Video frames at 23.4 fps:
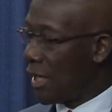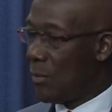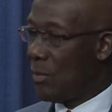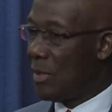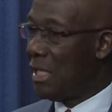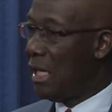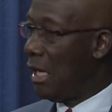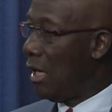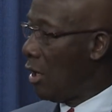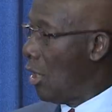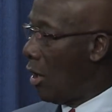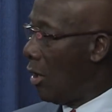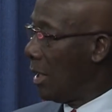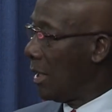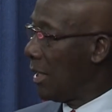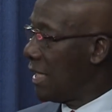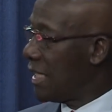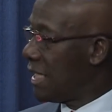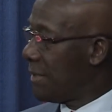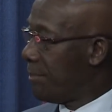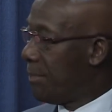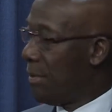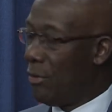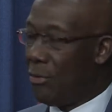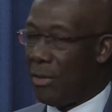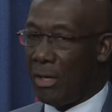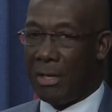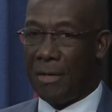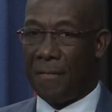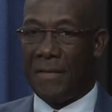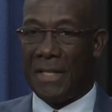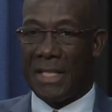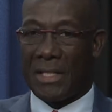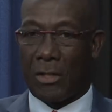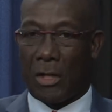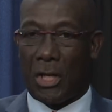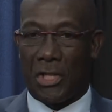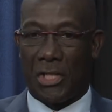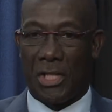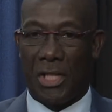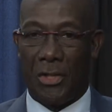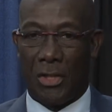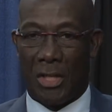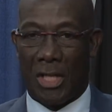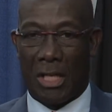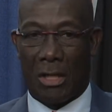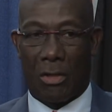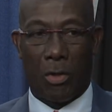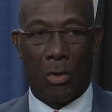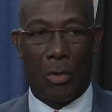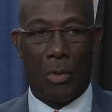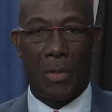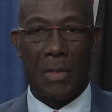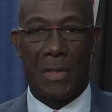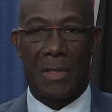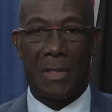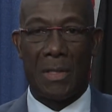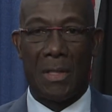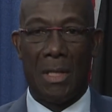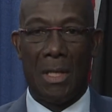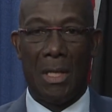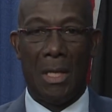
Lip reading: it was the longest period of discussion on a clause.